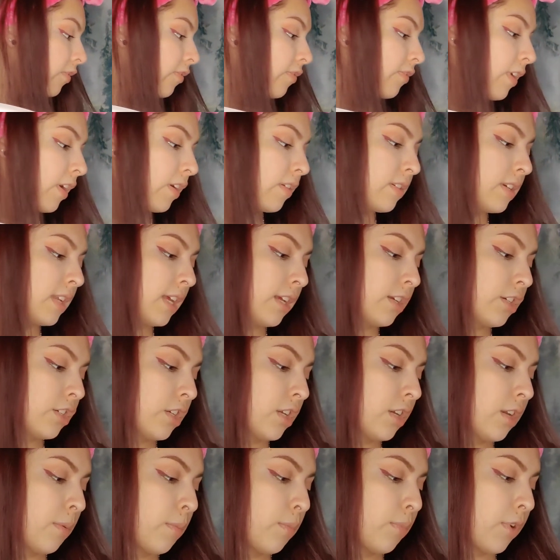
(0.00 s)

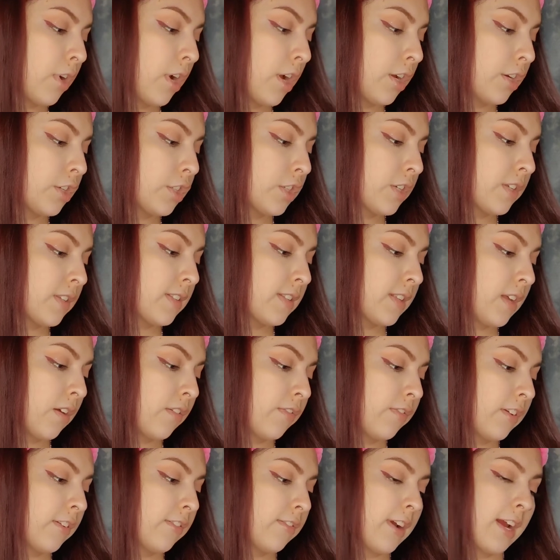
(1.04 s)
foundation brush
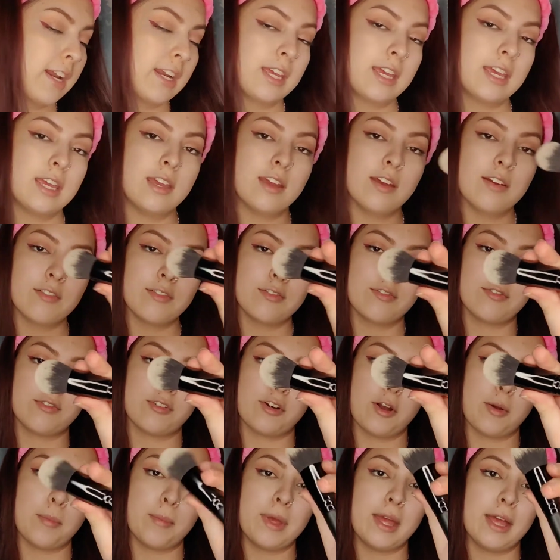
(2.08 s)
Selfie Ready
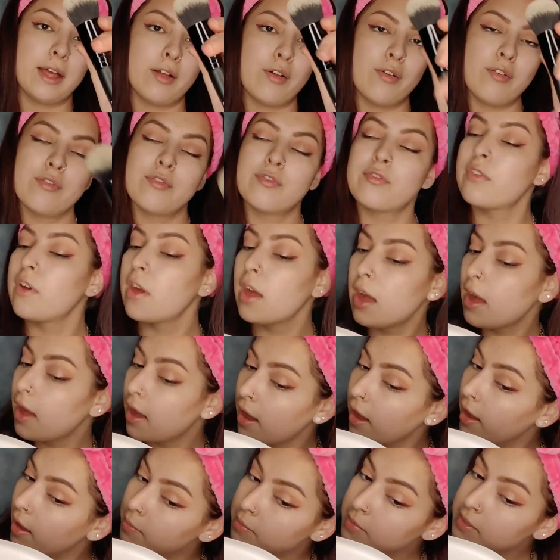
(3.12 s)
from e.l.f.
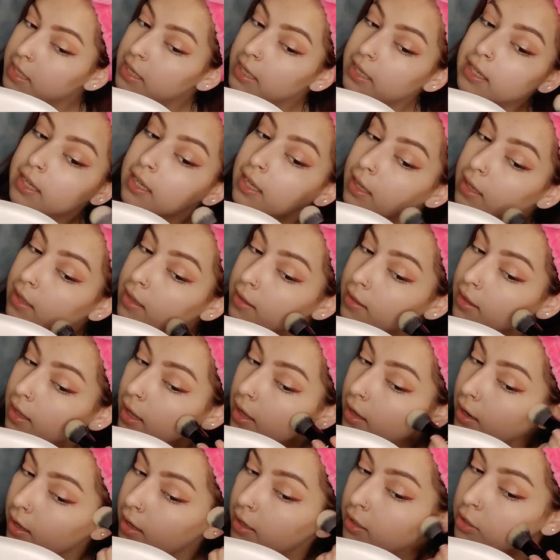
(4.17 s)
I'm taking
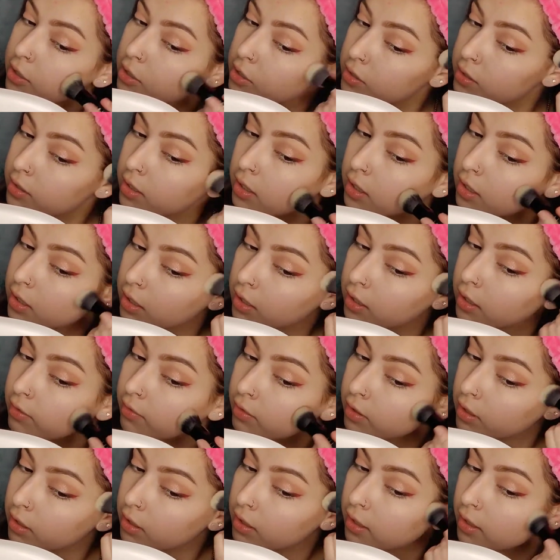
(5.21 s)
that and just gonna give
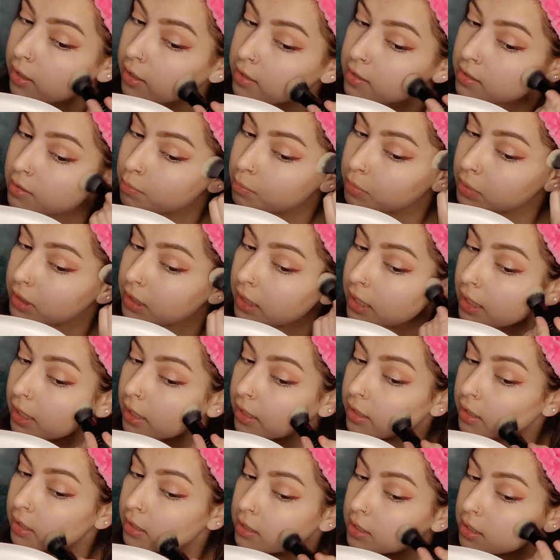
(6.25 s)
it a nice
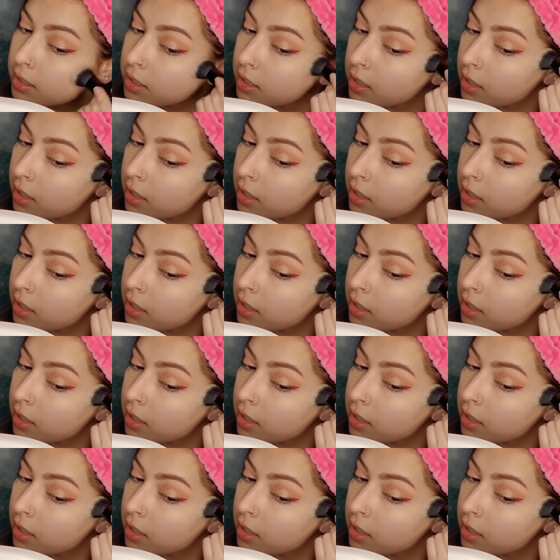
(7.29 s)
blend.